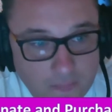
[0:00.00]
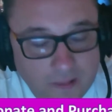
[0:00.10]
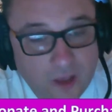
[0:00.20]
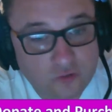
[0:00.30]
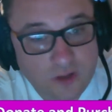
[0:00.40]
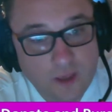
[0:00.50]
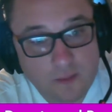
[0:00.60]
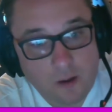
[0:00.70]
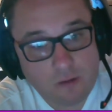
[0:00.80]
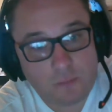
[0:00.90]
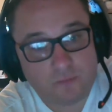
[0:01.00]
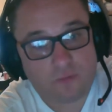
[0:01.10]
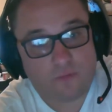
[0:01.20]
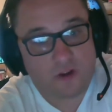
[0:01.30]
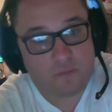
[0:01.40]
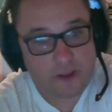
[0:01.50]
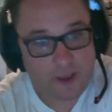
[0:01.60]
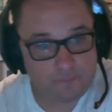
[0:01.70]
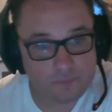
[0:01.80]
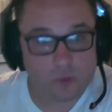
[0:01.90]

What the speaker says: Last year, the bar opened from 5 p.m.